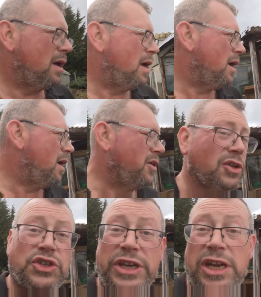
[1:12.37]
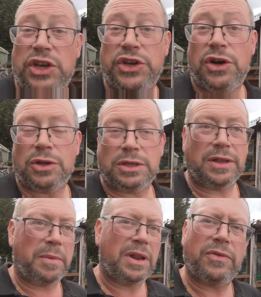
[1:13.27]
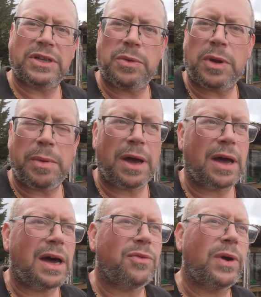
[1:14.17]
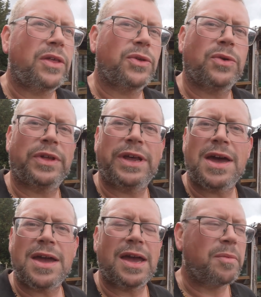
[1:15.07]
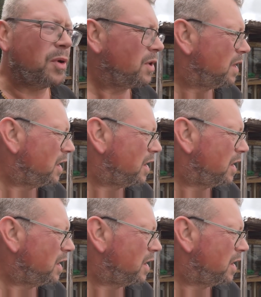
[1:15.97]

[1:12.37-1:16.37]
You'll see in a short, I mean obviously we're about halfway through the day here, but